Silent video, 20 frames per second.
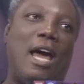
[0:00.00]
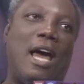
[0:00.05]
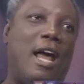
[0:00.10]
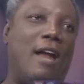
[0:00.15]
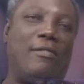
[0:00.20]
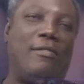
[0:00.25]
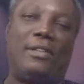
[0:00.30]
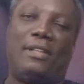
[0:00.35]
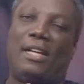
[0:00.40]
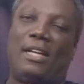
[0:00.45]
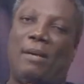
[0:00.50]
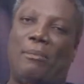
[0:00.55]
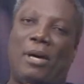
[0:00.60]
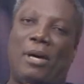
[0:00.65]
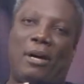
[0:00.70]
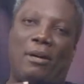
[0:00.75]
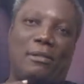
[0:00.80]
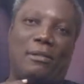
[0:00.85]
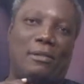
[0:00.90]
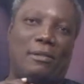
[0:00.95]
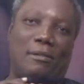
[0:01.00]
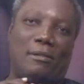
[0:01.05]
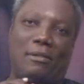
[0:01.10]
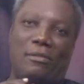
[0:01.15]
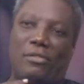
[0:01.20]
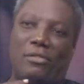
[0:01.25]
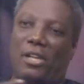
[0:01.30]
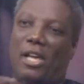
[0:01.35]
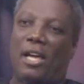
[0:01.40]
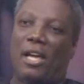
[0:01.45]
everything about
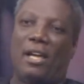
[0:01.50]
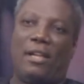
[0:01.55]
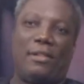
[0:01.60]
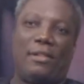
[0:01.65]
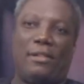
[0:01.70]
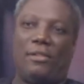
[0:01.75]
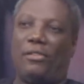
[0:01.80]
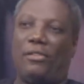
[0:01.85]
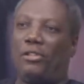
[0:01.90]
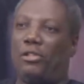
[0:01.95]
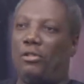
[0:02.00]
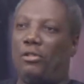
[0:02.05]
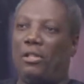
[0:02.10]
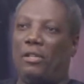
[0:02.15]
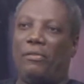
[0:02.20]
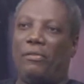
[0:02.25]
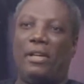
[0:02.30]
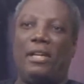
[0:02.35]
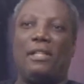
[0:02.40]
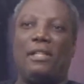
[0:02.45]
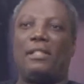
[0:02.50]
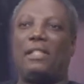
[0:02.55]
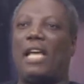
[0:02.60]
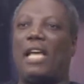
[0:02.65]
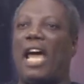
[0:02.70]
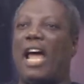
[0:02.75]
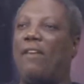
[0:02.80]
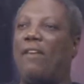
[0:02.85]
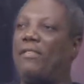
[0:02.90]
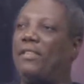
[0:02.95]
the earth, the universe,
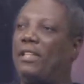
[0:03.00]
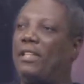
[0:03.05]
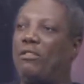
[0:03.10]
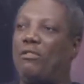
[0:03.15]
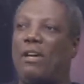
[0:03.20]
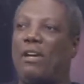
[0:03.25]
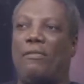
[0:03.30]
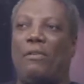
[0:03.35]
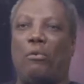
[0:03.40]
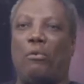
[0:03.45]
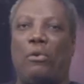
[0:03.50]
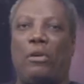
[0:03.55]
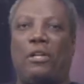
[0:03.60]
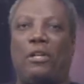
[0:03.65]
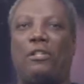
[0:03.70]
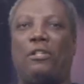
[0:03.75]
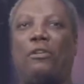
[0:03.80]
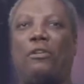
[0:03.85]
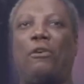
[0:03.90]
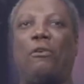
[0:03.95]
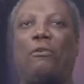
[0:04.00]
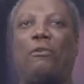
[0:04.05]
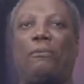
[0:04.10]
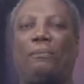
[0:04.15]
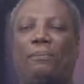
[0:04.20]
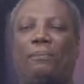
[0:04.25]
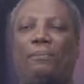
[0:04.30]
everything you ever wanted to know.